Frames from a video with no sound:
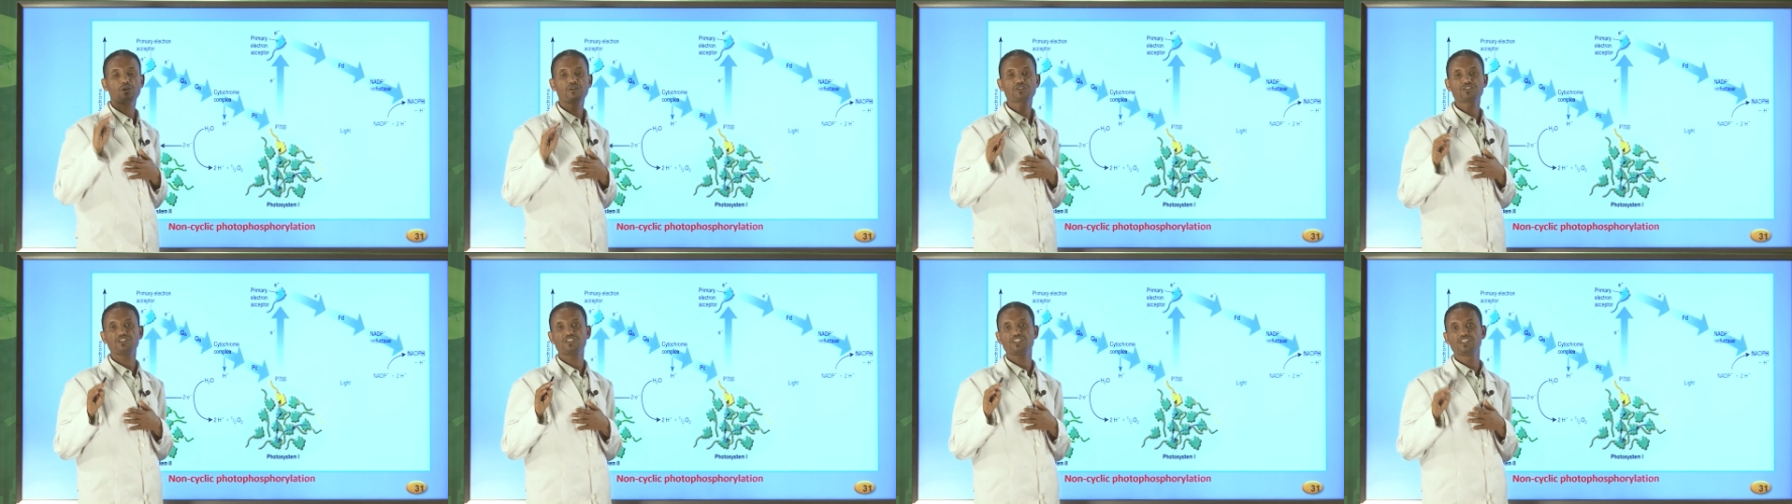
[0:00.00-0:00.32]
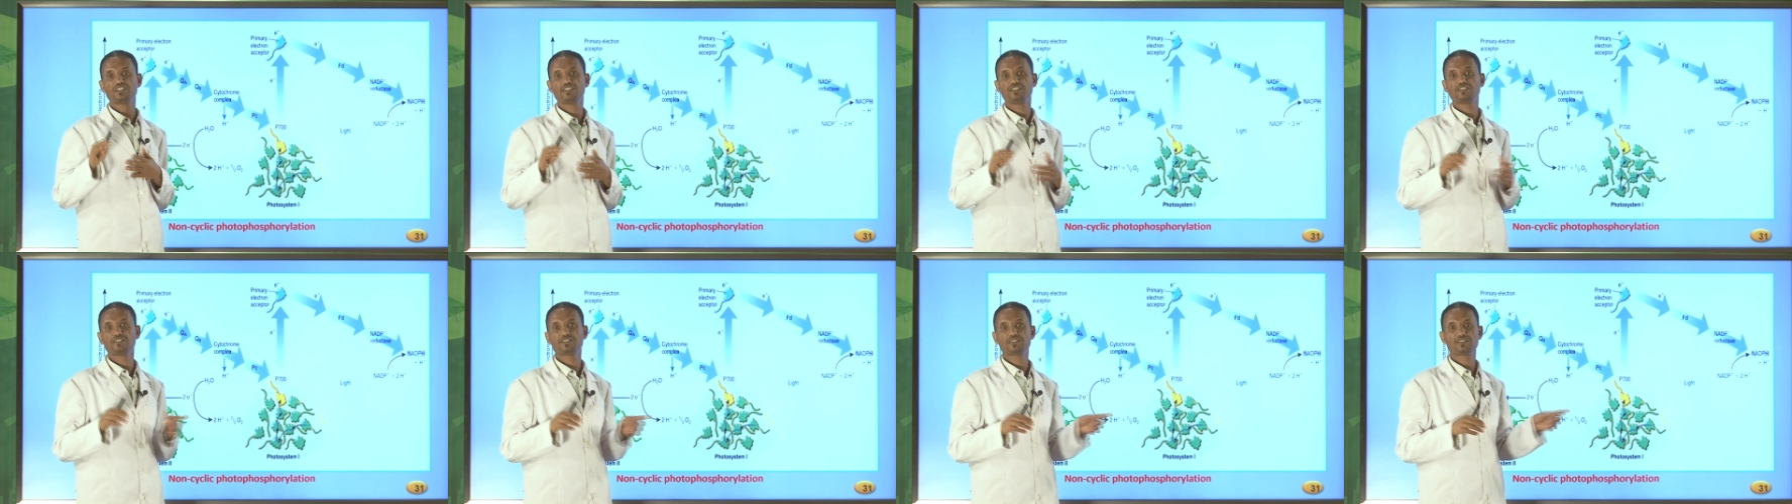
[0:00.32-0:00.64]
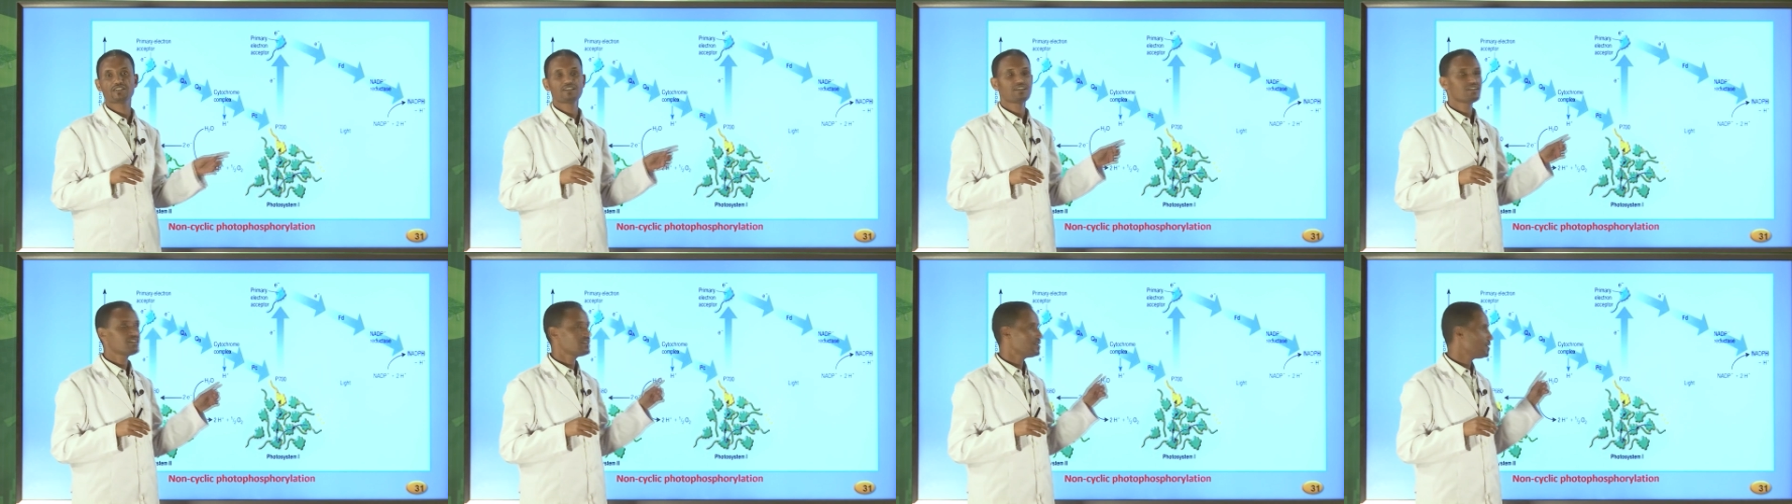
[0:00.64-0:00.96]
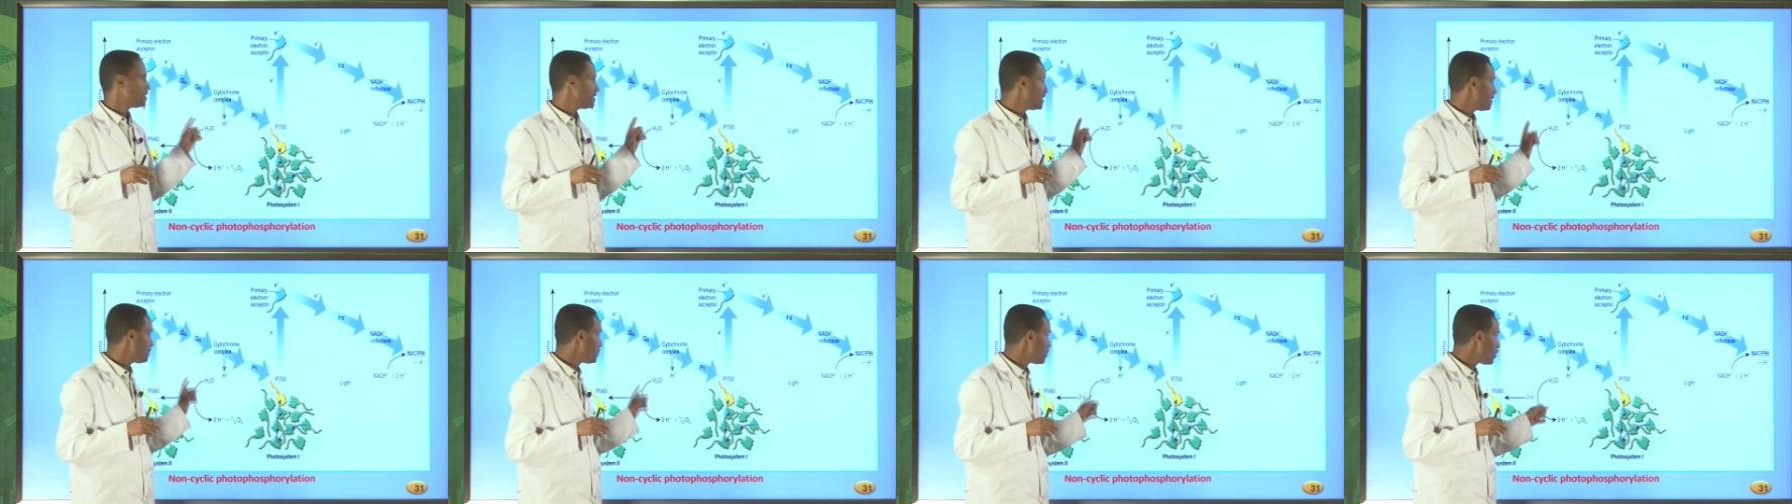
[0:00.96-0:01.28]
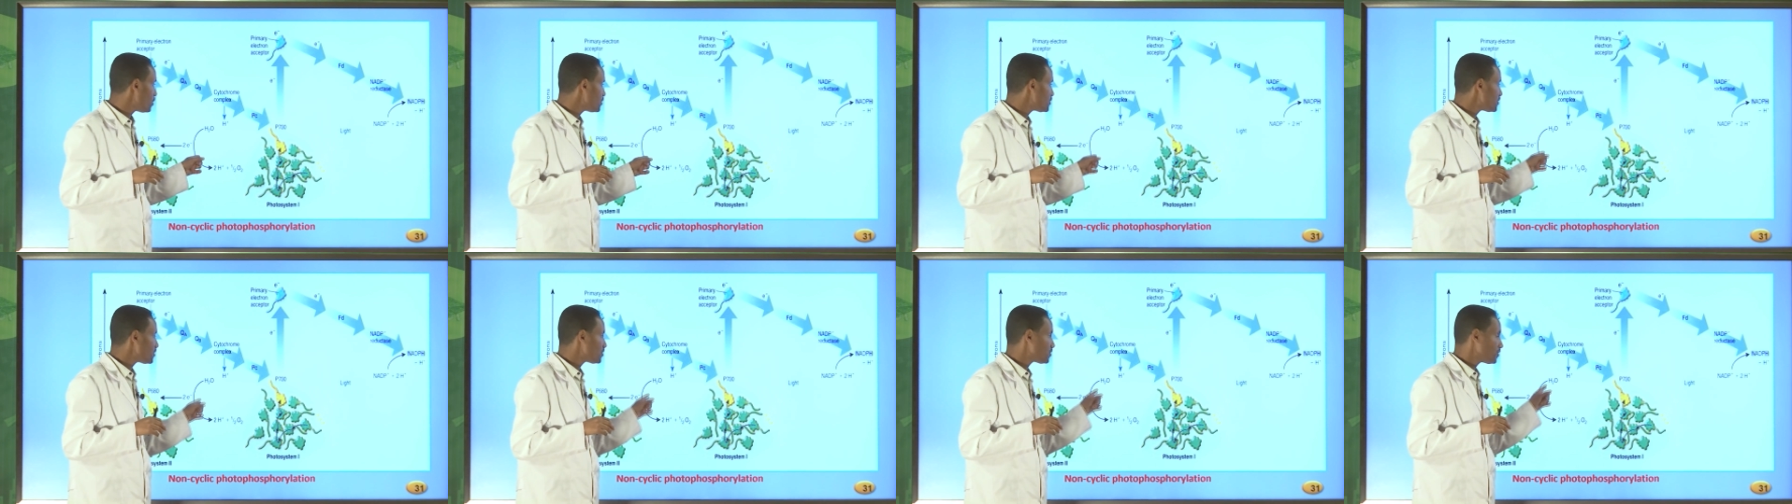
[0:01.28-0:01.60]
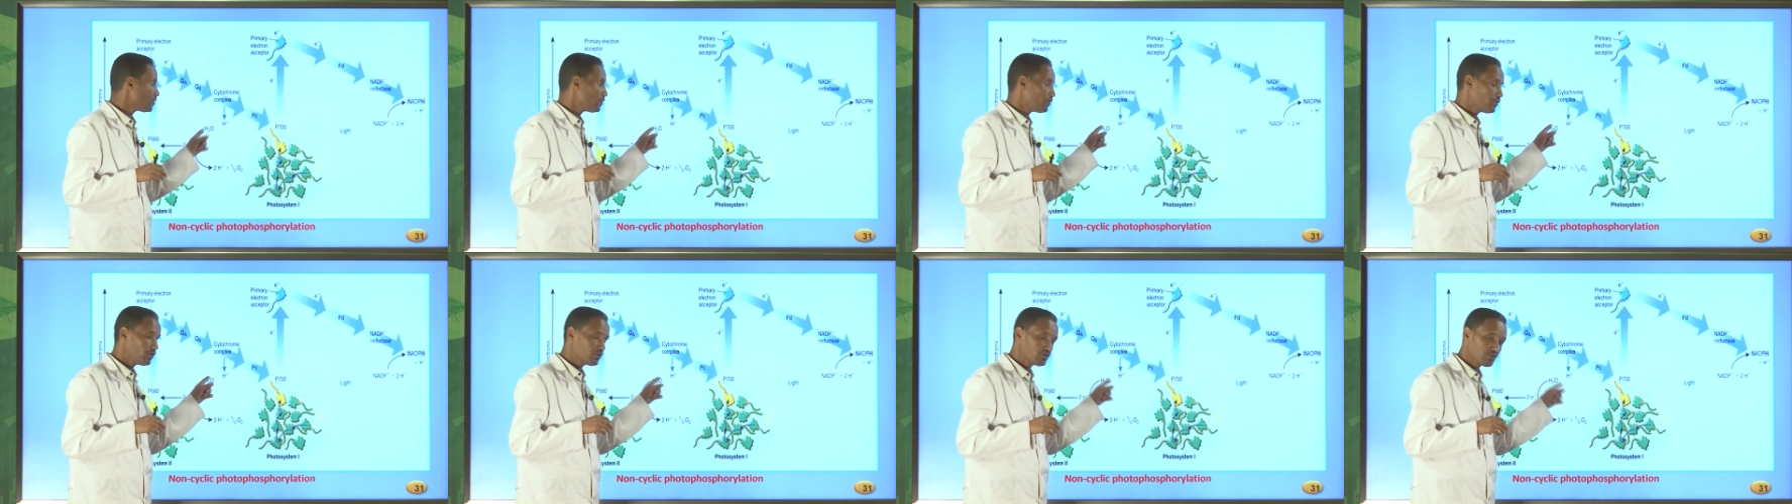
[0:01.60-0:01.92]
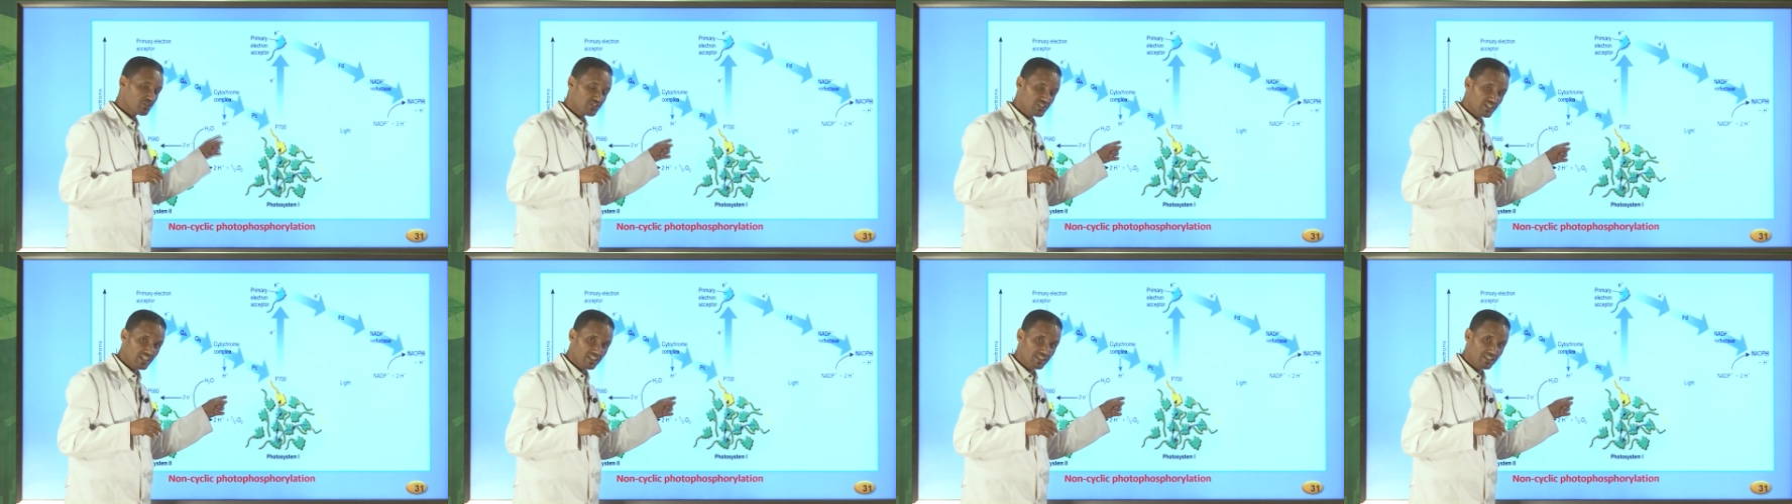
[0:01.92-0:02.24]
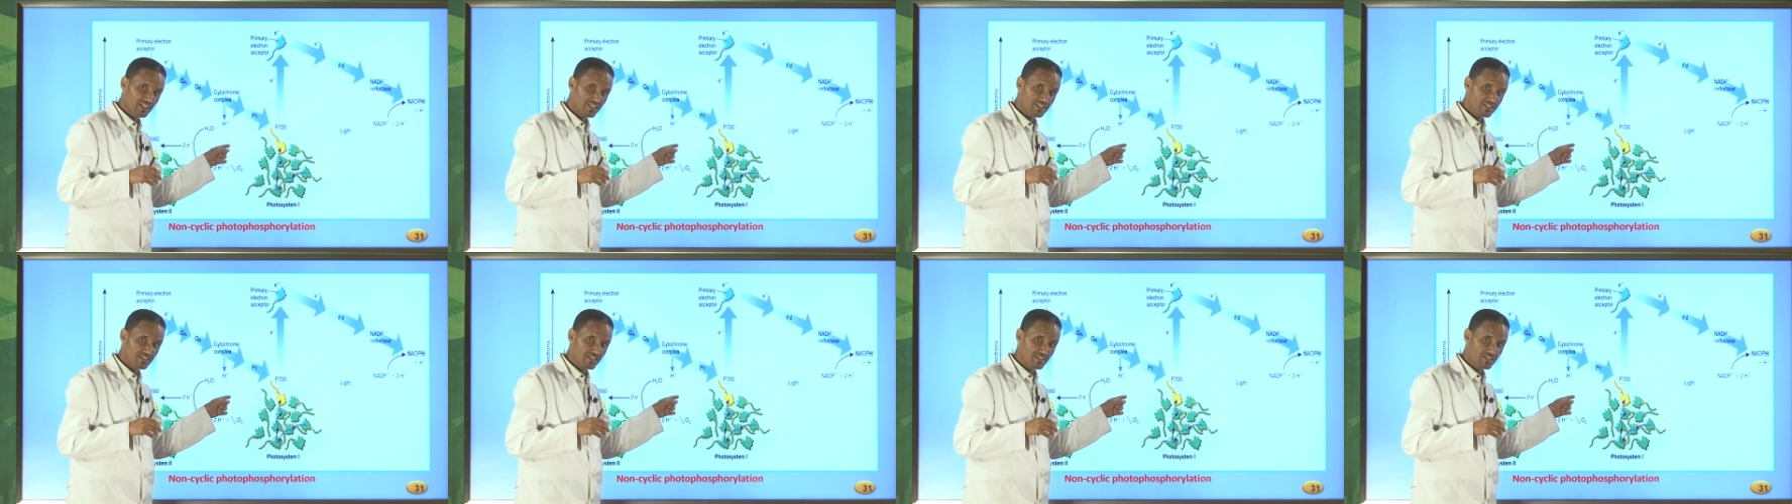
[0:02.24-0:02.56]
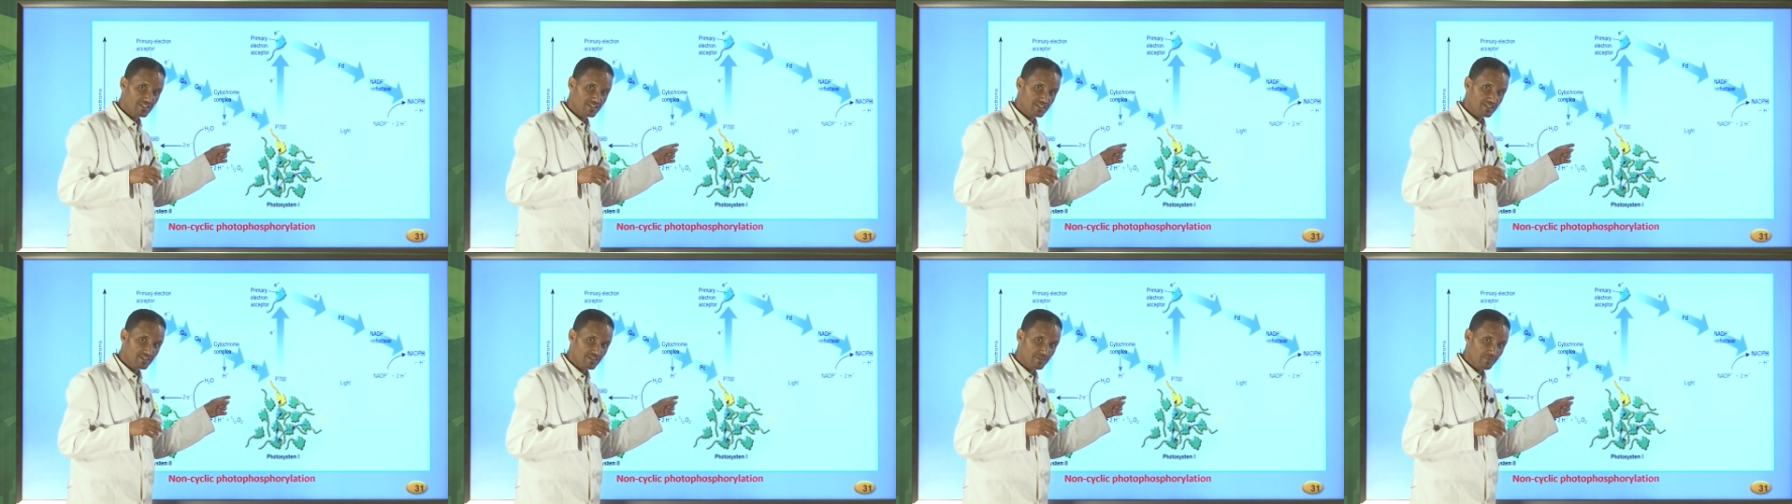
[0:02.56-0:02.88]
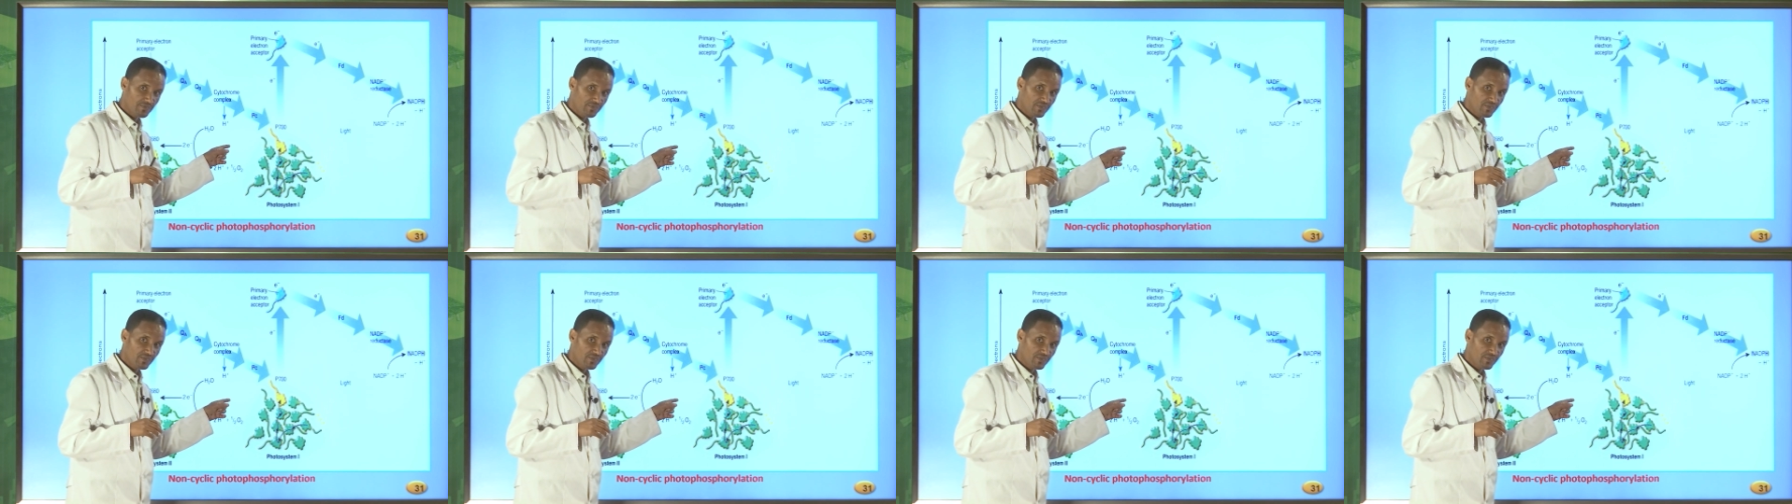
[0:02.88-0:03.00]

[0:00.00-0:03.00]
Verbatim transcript: oxygen is the process of photosynthesis.